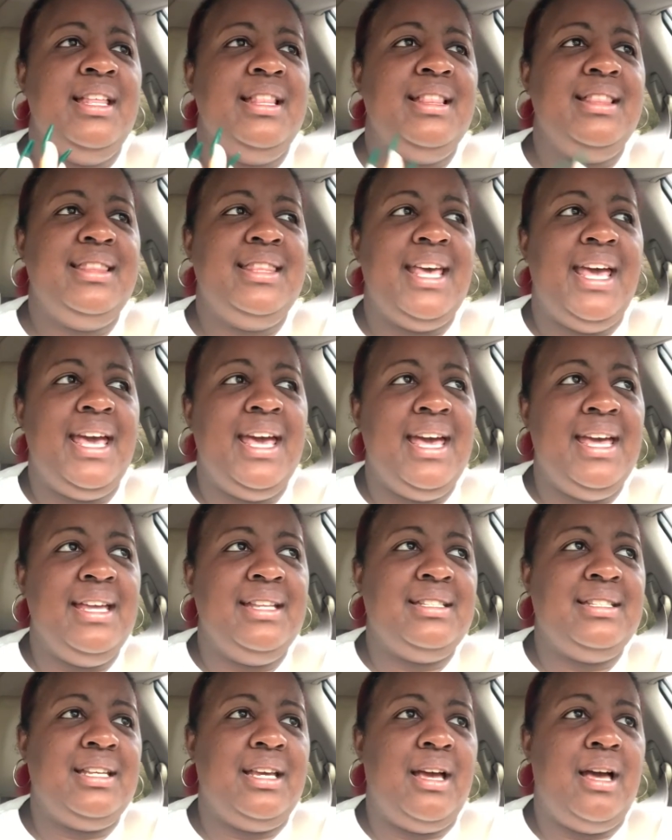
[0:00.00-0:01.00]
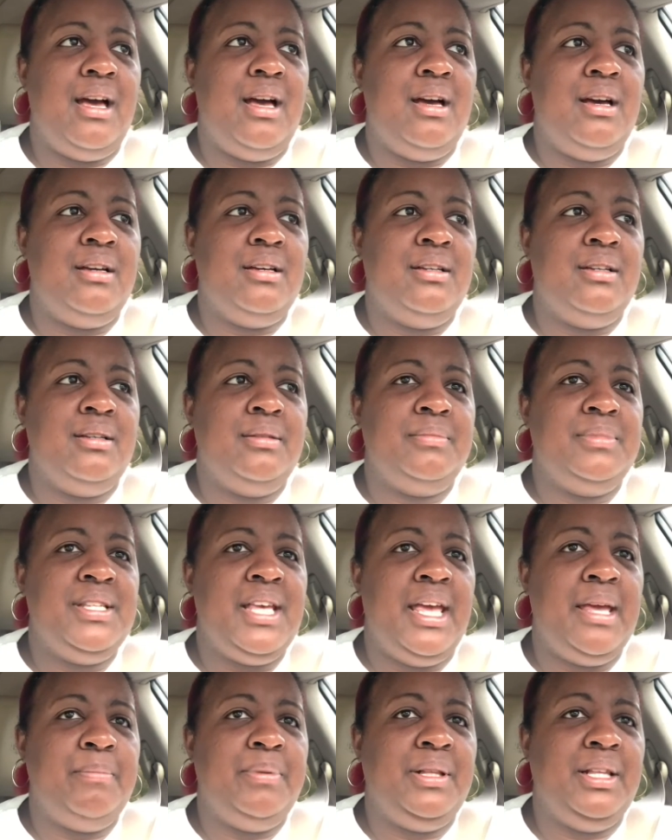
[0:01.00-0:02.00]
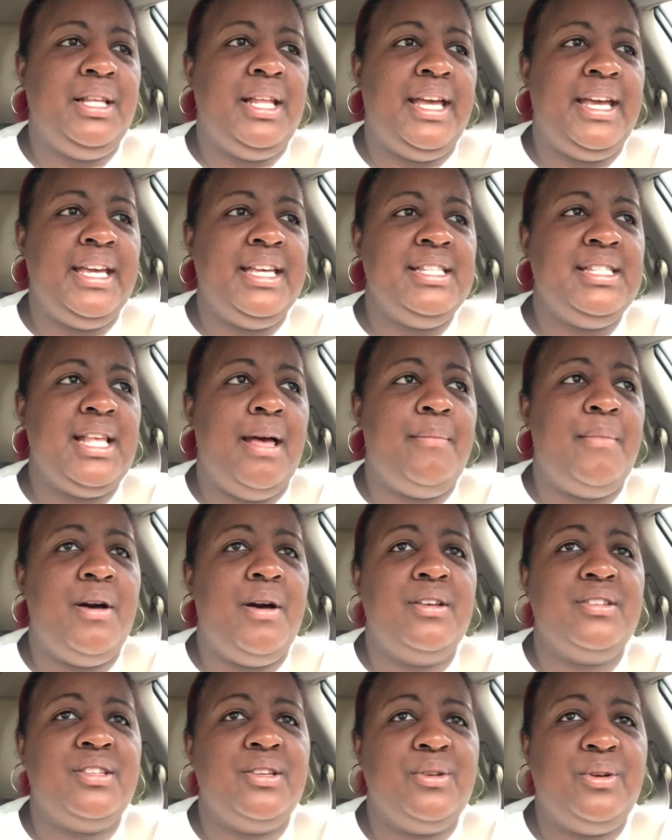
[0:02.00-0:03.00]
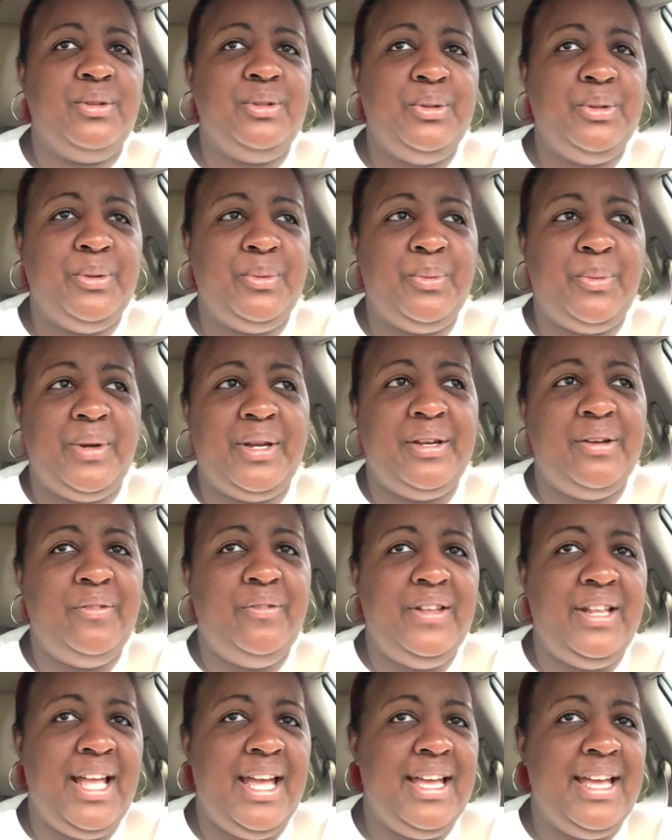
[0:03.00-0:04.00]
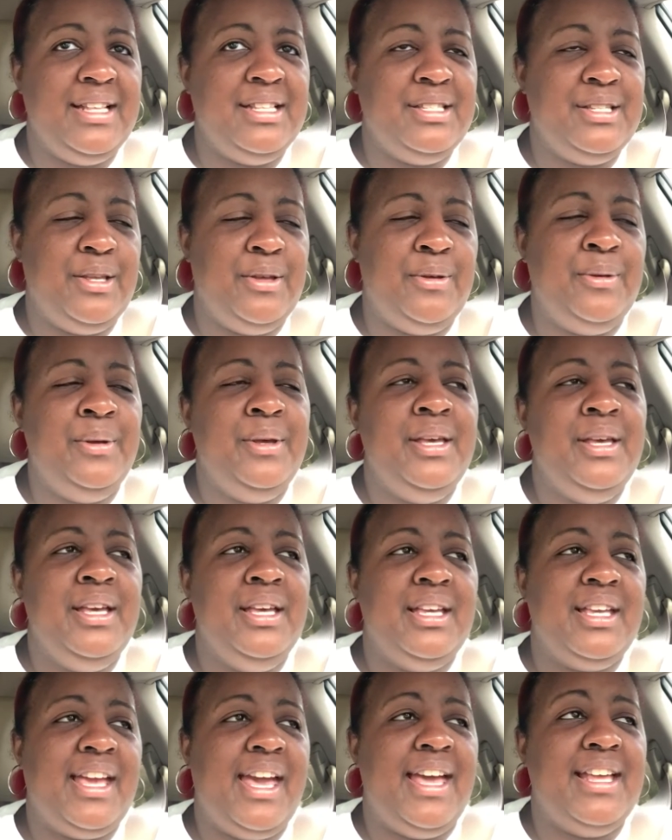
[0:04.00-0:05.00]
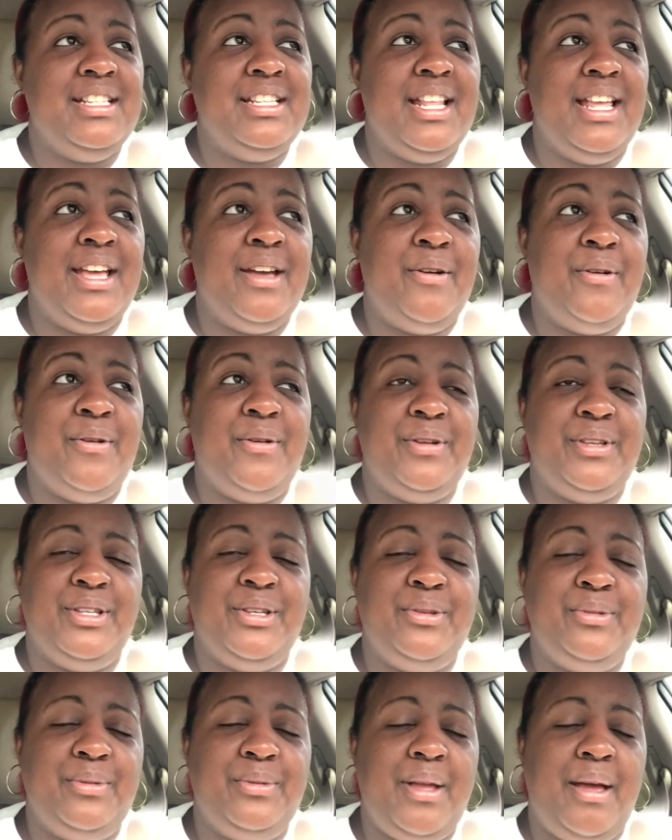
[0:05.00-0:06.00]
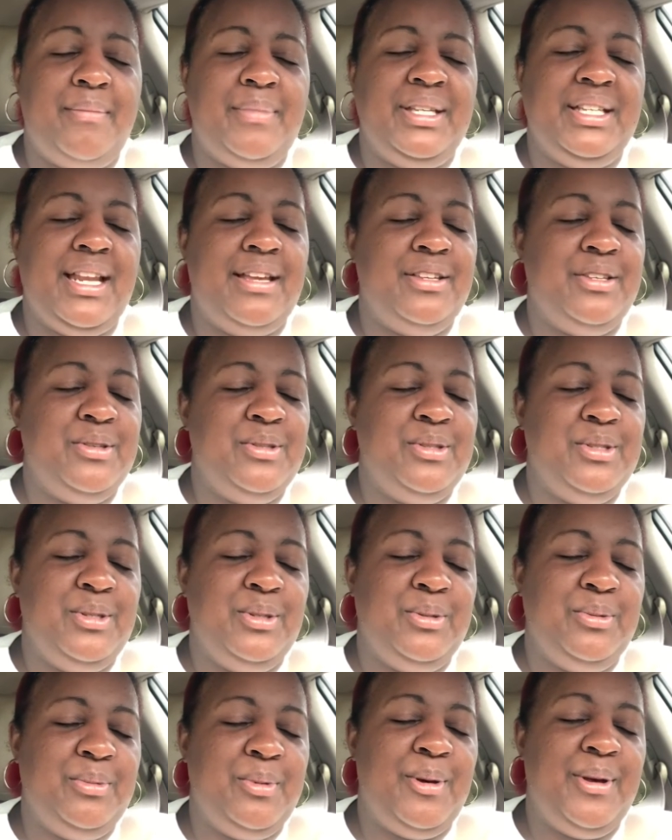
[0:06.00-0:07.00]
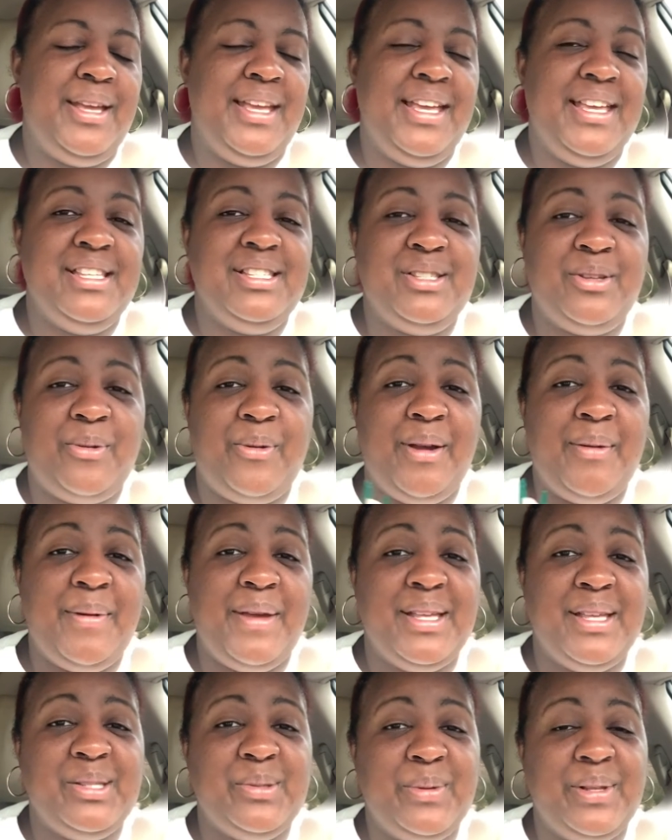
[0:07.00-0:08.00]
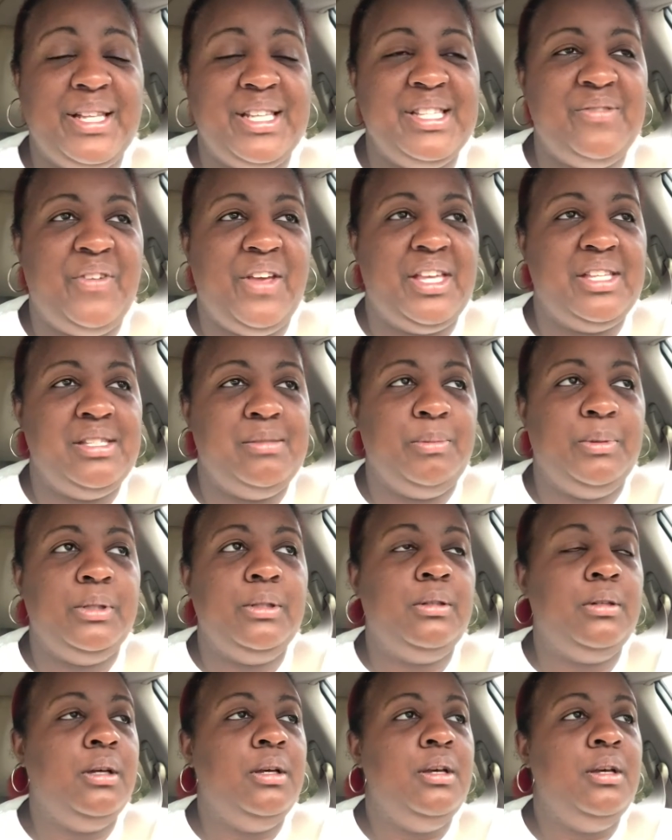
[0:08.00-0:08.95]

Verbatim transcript: that um, take place. I'm also going to do a reel for that. So catch that on you i mean not youtube on instagram as well as facebook